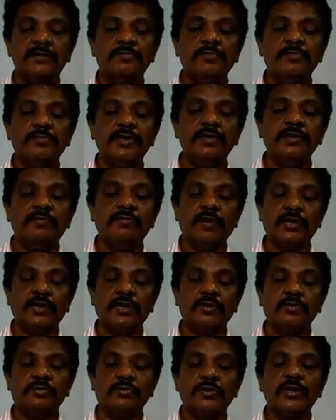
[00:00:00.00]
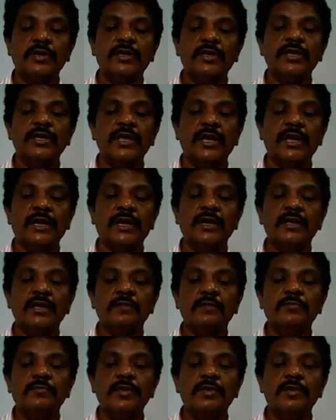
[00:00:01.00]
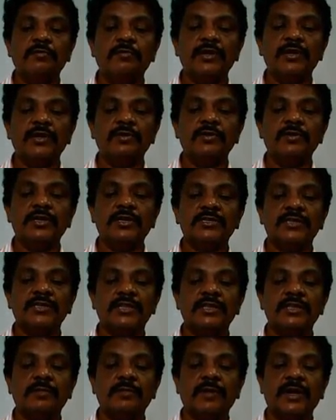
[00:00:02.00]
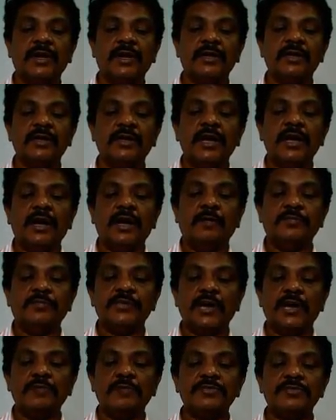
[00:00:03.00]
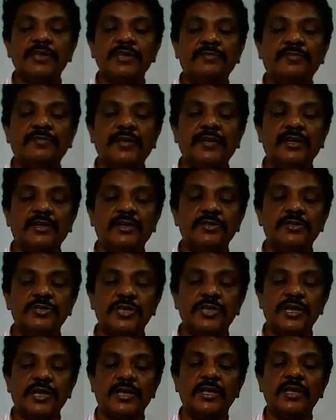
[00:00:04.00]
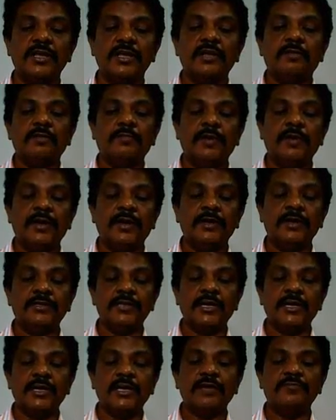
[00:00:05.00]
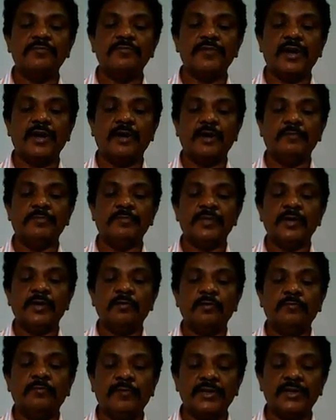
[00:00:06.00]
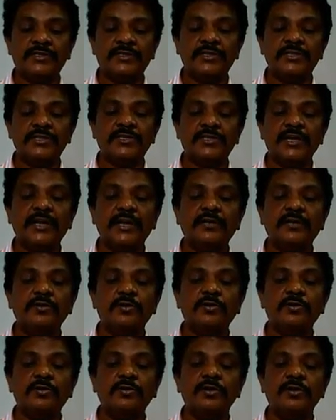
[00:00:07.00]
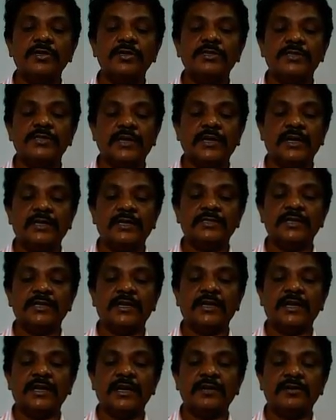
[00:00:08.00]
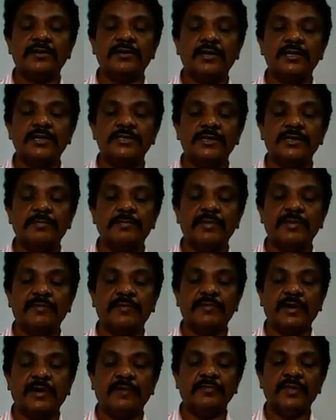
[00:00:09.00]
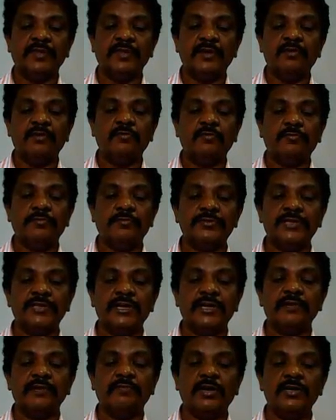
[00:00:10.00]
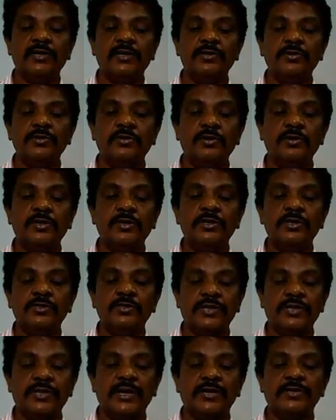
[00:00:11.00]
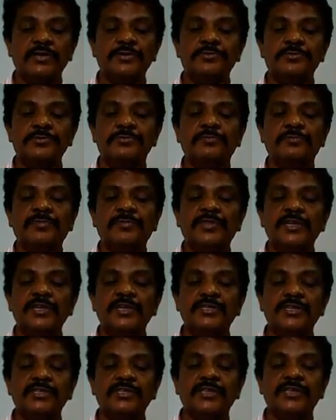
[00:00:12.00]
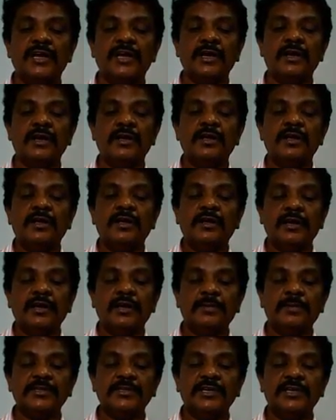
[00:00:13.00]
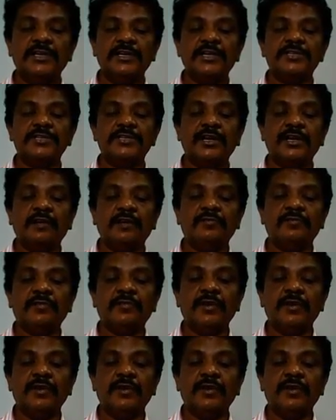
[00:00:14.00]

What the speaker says: B12. Here B12 is nothing but absorption of energy by taking from first state to second state. Electron is jumping from state 1 to state 2. This is the representation of